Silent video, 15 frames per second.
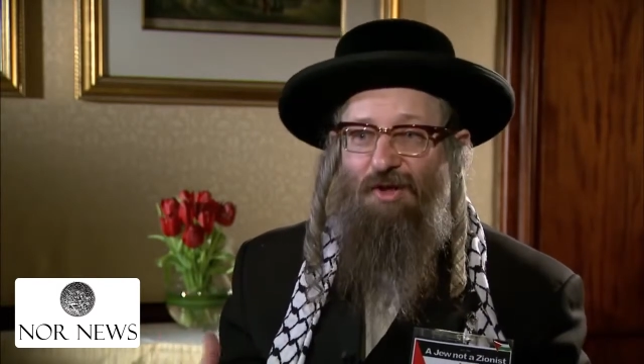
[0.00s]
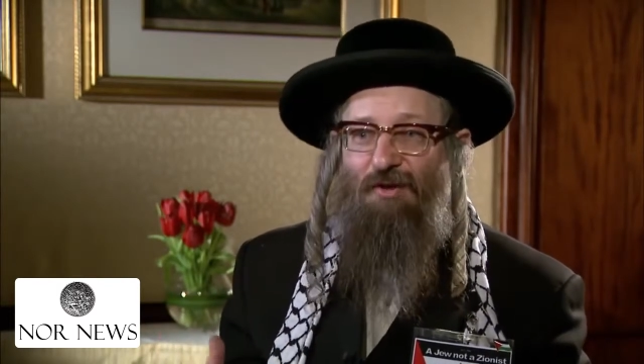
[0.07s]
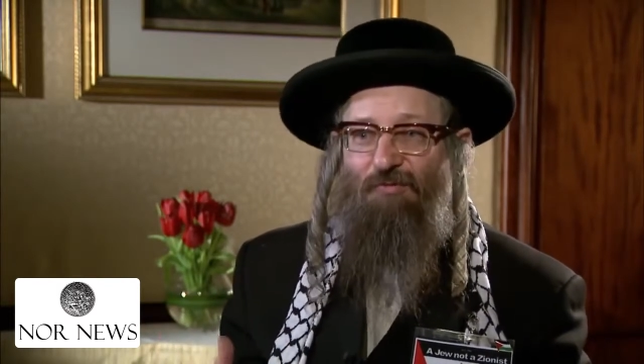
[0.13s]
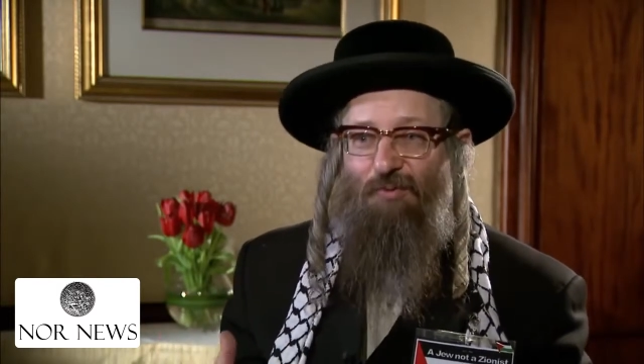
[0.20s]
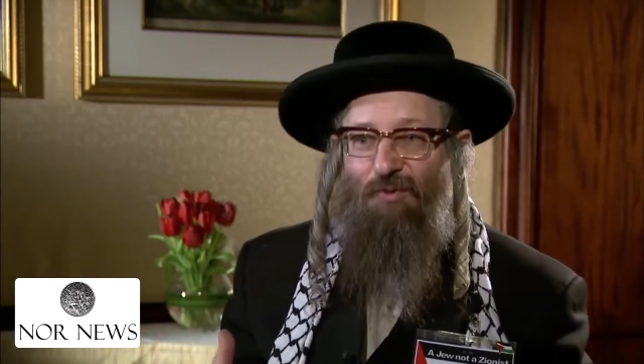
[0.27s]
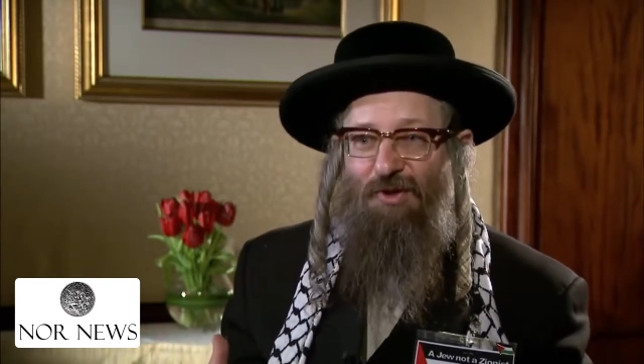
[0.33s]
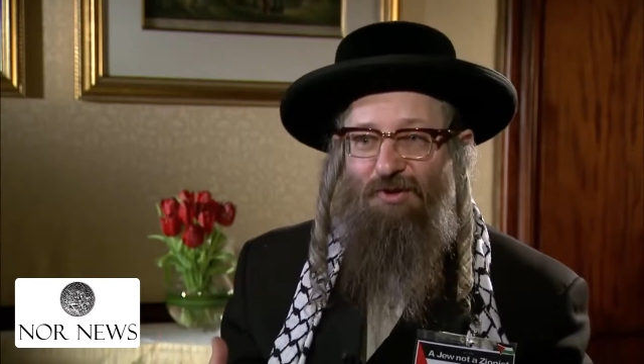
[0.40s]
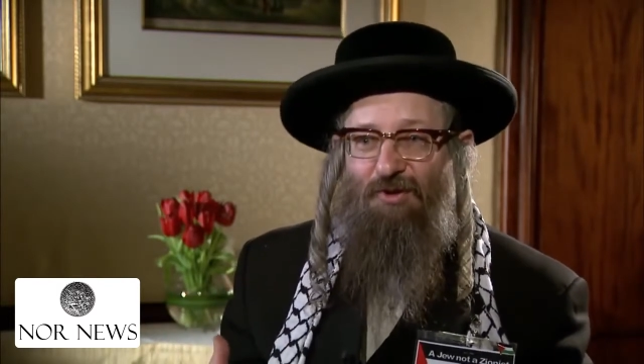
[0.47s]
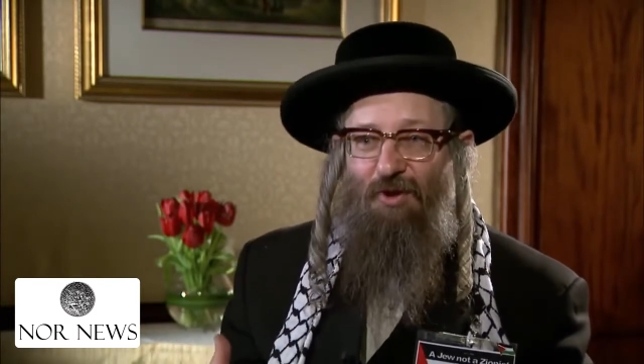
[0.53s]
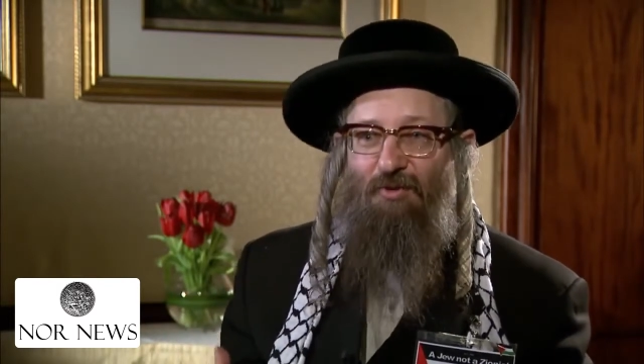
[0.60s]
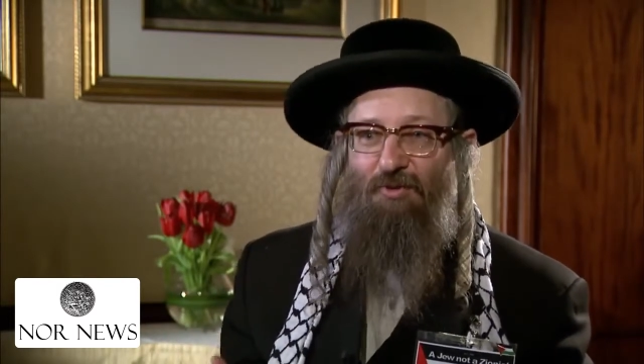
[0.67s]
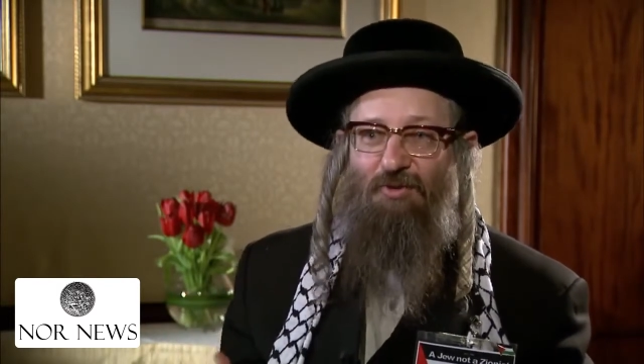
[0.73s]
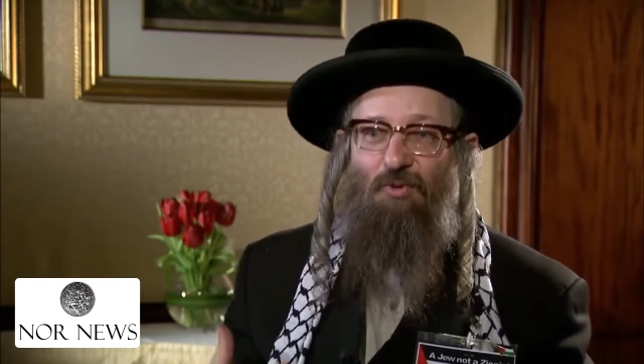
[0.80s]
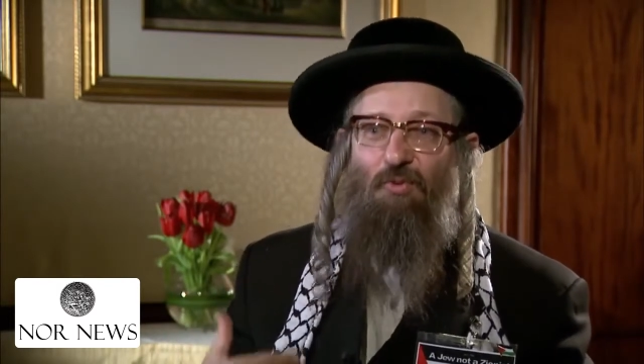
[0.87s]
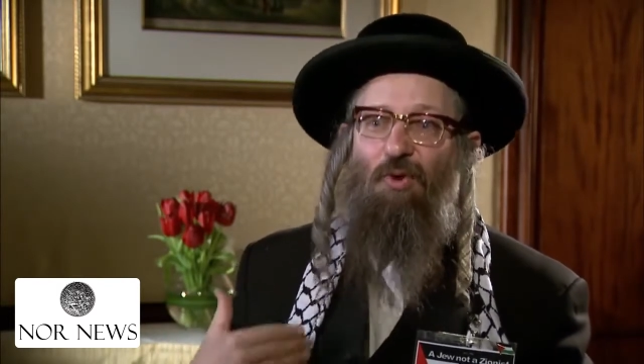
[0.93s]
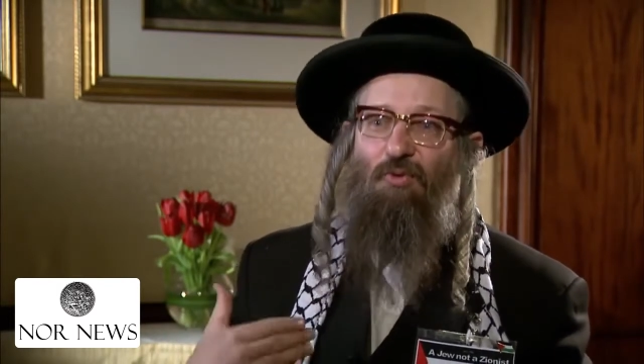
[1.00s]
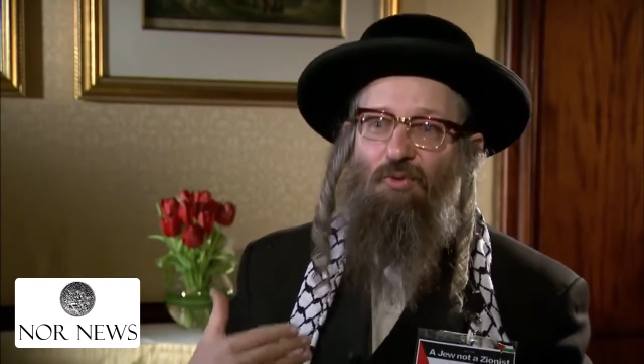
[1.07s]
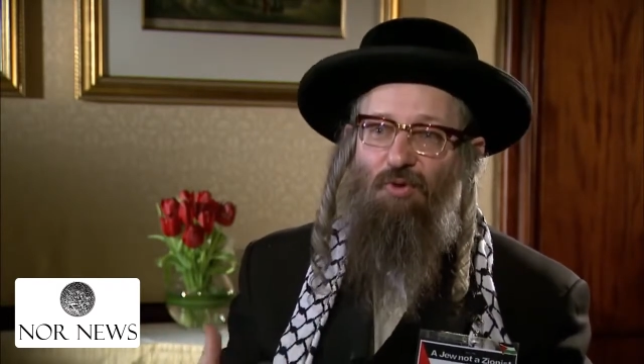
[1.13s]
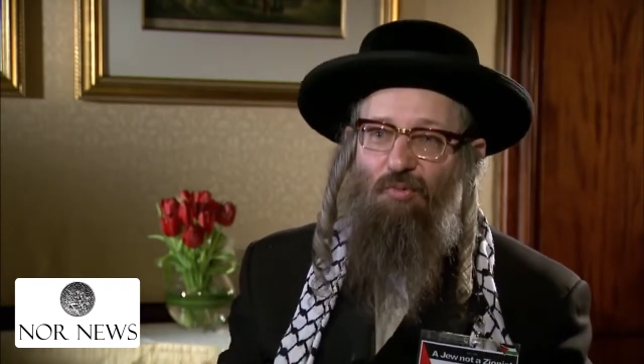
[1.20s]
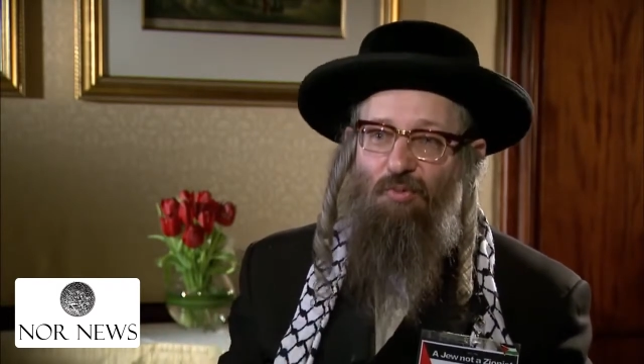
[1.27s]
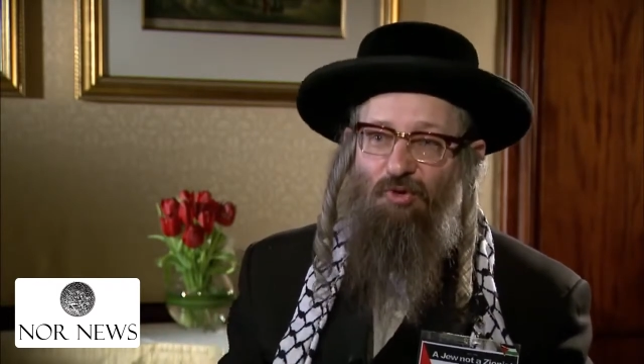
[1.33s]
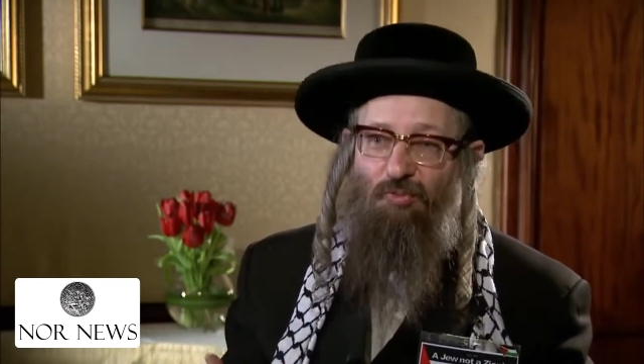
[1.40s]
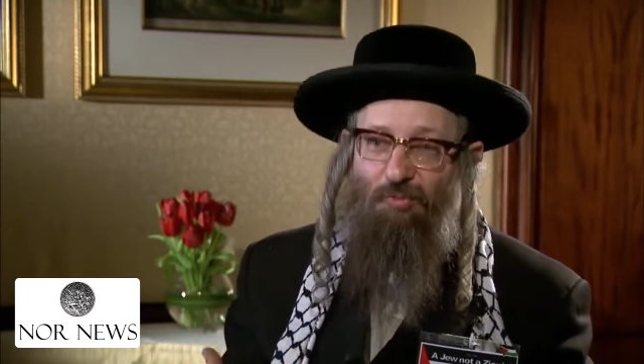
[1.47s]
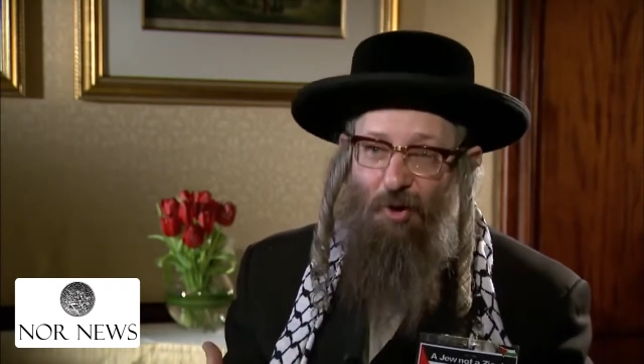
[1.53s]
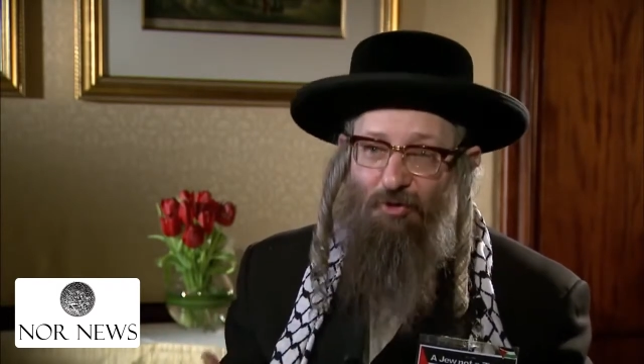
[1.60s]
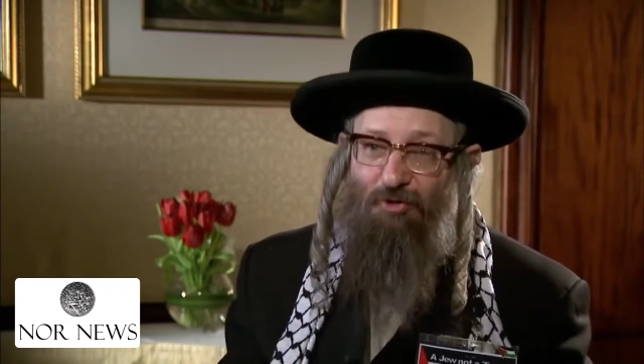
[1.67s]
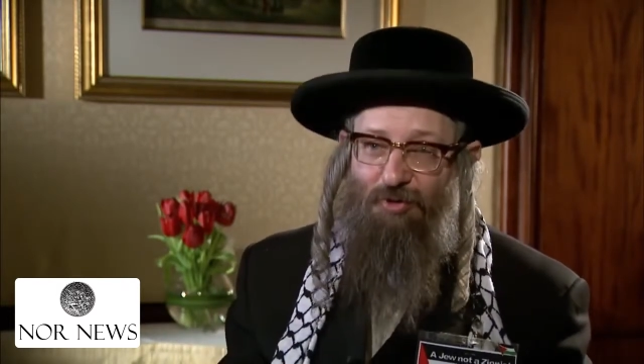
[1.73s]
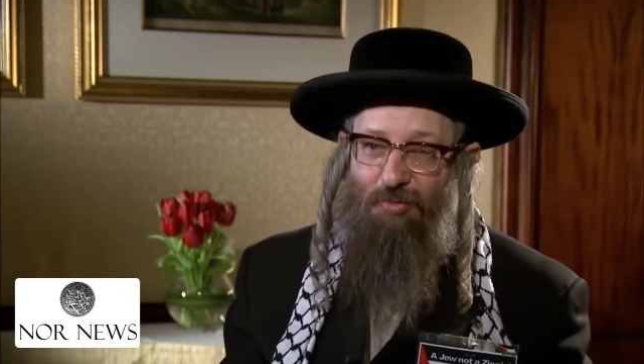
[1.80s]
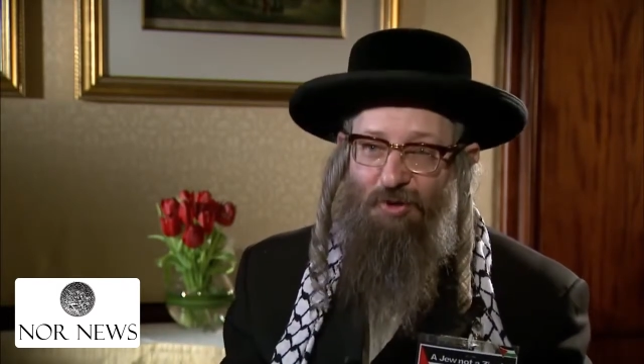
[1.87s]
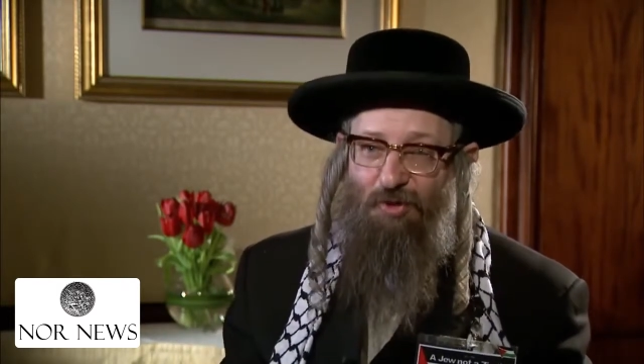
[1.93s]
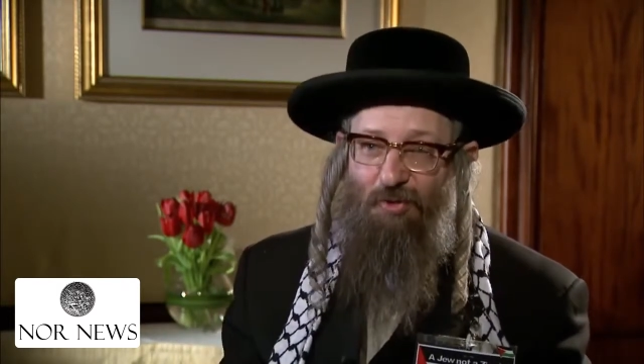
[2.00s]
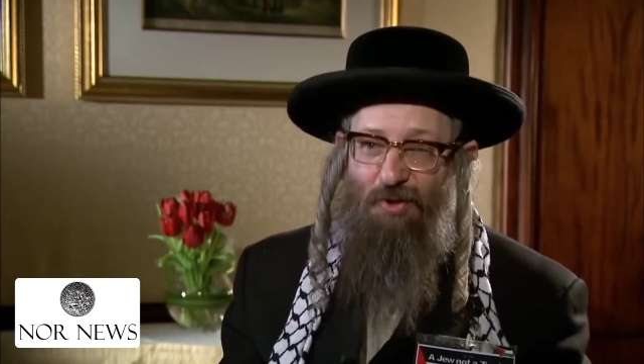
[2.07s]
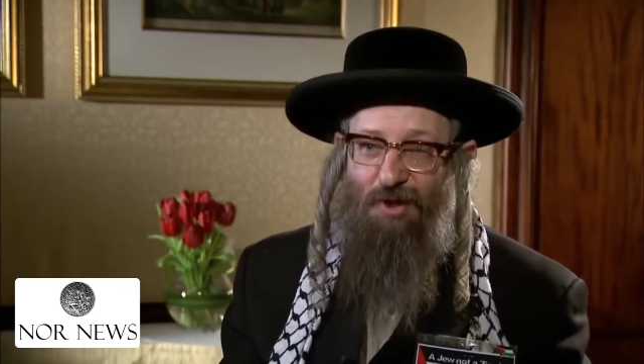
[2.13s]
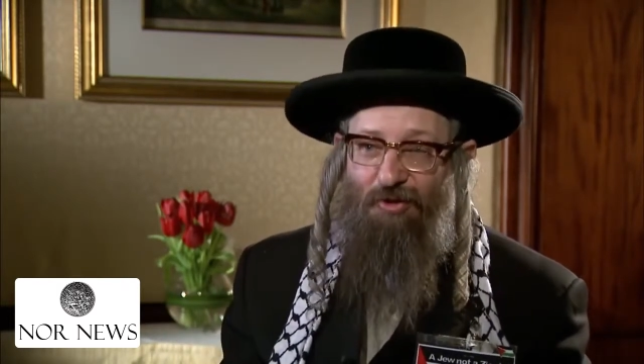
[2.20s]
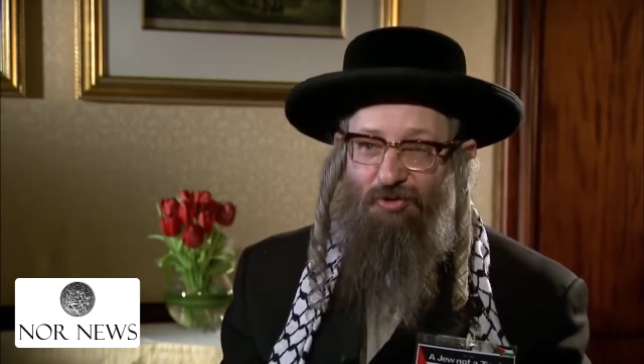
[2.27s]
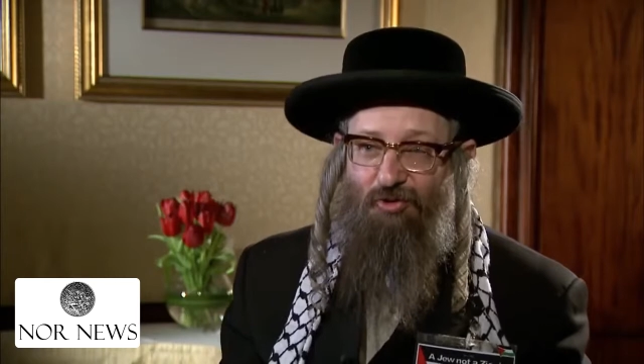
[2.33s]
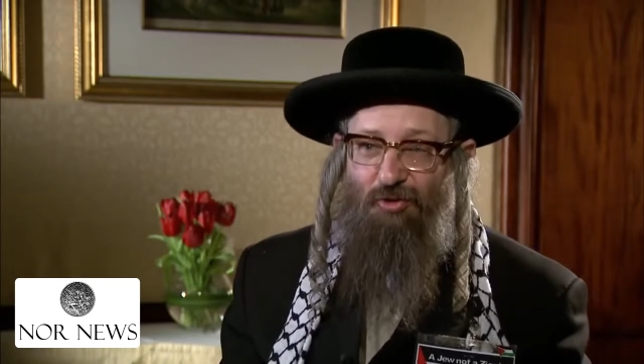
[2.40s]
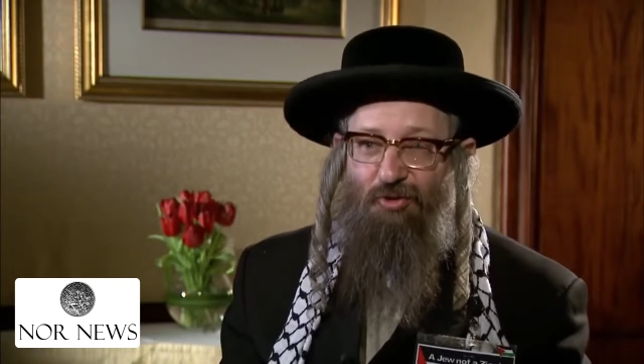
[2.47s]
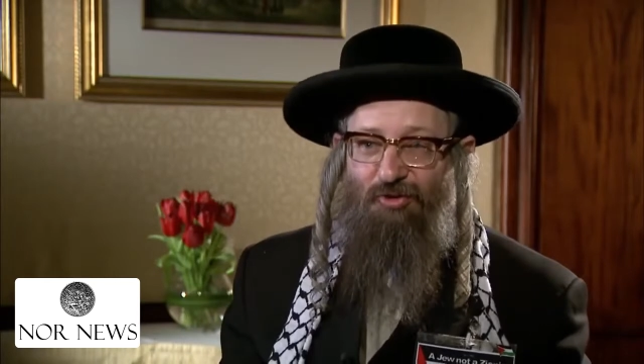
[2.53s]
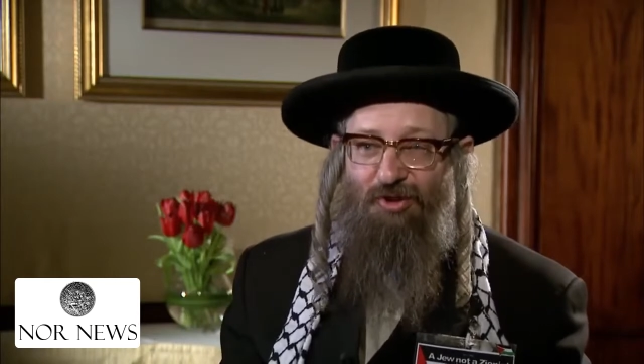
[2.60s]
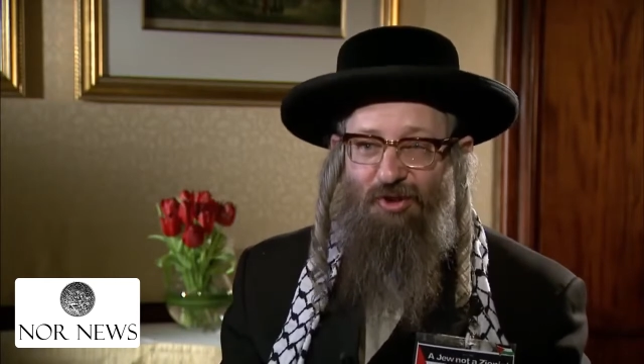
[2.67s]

if we don't do what we're supposed to be doing as Jews,